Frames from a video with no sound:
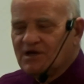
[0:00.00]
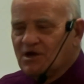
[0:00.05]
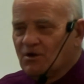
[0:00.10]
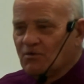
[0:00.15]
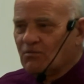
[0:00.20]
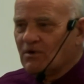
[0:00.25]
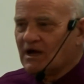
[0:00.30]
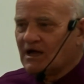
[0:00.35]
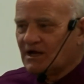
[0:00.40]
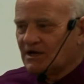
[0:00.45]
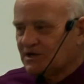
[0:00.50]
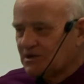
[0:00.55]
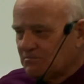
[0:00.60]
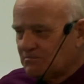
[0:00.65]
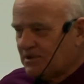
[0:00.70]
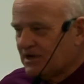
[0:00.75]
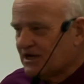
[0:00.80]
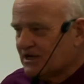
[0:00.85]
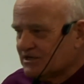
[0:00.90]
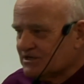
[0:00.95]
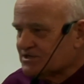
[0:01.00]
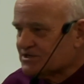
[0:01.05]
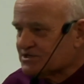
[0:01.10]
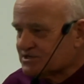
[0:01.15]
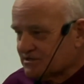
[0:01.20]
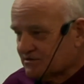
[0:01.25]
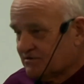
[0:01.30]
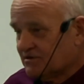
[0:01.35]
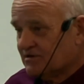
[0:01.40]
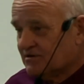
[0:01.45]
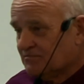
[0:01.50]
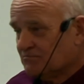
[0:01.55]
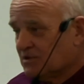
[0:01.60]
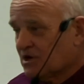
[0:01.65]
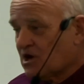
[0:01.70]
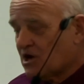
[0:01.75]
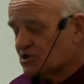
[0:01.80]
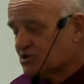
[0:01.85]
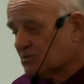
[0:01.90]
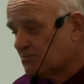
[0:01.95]
Well, it depends,
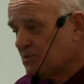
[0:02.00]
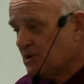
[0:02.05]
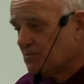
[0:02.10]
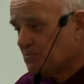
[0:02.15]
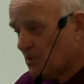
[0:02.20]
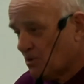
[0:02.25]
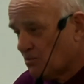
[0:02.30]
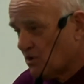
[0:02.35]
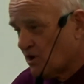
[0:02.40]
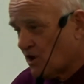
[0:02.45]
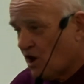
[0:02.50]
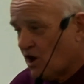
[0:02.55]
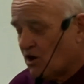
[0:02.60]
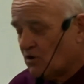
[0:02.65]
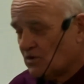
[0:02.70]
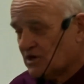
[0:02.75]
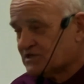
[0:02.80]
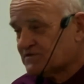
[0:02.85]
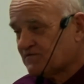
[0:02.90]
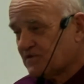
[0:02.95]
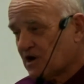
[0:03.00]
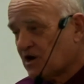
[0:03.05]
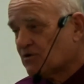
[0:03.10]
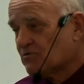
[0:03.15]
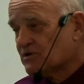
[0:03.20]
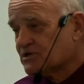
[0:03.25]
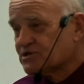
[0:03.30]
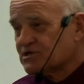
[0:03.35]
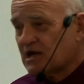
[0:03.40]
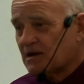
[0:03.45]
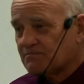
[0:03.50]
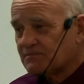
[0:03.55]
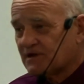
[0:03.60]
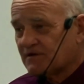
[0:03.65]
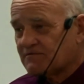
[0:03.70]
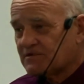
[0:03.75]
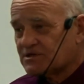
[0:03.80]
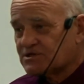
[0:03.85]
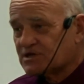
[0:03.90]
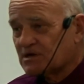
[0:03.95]
because the people weren't always very
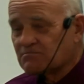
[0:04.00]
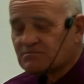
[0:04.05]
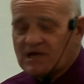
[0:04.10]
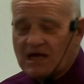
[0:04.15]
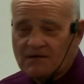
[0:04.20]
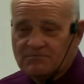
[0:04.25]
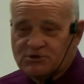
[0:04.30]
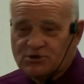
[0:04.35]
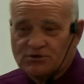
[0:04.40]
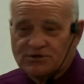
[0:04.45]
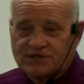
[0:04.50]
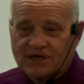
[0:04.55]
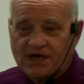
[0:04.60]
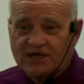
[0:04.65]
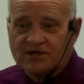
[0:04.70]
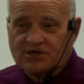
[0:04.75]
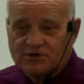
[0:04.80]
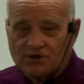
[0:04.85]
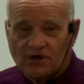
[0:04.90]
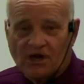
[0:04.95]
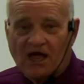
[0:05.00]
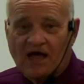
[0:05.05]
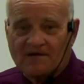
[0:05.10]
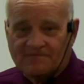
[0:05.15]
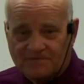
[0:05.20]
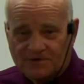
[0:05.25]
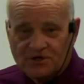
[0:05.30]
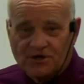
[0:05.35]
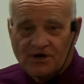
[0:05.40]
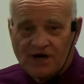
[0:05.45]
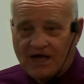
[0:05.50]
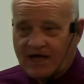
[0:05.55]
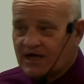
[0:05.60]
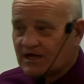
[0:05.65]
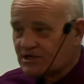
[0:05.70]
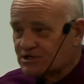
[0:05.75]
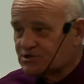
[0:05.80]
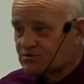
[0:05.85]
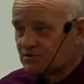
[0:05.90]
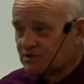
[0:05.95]
receptive, and sometimes you were taking your life in your
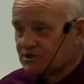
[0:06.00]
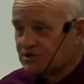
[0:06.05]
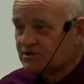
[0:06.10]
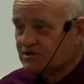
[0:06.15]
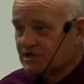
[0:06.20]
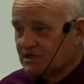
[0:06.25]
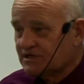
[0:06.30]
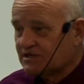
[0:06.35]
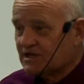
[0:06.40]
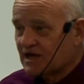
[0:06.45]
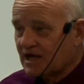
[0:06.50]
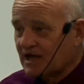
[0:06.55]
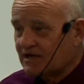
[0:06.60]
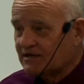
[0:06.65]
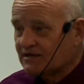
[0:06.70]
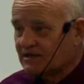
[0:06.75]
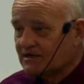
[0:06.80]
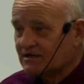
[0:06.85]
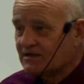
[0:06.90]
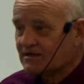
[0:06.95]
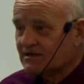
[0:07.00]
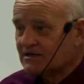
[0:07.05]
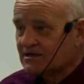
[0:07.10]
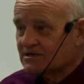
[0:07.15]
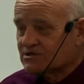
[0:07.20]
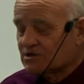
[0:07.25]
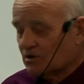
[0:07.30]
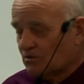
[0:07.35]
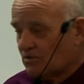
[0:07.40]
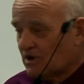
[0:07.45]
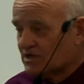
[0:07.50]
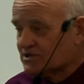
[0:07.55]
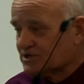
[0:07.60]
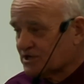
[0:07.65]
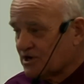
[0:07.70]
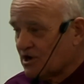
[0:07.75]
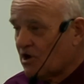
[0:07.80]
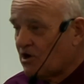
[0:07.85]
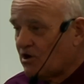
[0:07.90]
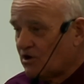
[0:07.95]
hands when you did that. So it
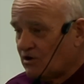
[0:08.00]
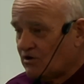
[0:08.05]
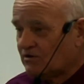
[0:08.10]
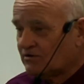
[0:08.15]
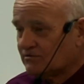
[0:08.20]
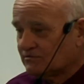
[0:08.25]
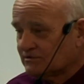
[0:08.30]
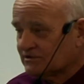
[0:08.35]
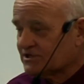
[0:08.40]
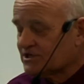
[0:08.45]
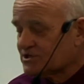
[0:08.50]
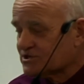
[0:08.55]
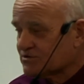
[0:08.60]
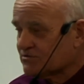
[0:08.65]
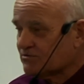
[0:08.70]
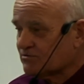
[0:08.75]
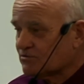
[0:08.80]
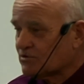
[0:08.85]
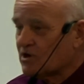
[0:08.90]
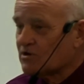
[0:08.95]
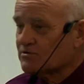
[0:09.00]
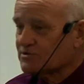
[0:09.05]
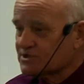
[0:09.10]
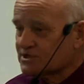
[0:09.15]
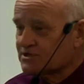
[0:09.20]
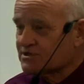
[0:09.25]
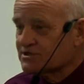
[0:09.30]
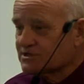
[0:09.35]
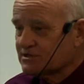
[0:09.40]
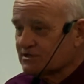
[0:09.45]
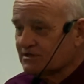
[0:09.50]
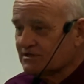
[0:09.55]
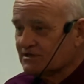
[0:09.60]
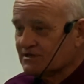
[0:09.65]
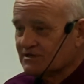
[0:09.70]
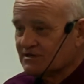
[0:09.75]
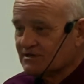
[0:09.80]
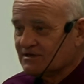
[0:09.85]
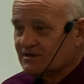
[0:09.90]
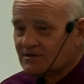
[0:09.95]
wasn't all just roses.
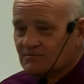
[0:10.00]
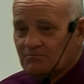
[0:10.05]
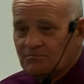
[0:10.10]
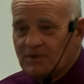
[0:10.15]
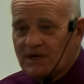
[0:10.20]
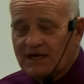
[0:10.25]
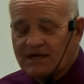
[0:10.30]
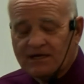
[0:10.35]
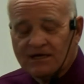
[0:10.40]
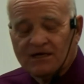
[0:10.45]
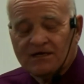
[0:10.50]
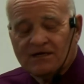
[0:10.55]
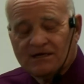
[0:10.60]
But